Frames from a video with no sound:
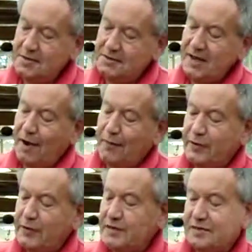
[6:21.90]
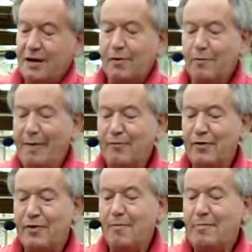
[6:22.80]
Salvias are a member of
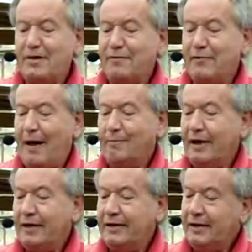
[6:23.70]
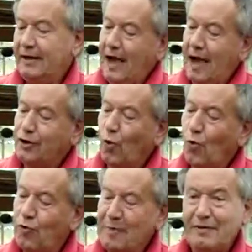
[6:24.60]
the mint family, and
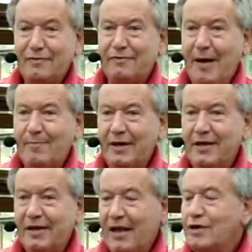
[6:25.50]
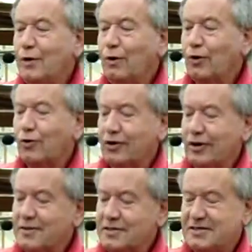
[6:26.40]
all the mint family, you look at
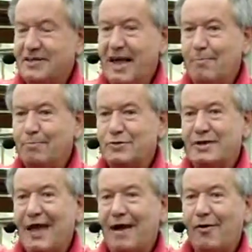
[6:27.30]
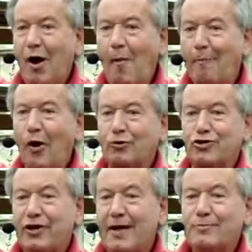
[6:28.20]
the stems, they're a
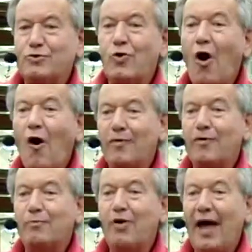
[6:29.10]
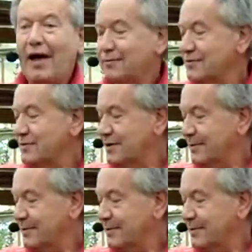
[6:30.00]
box-shaped rather than round.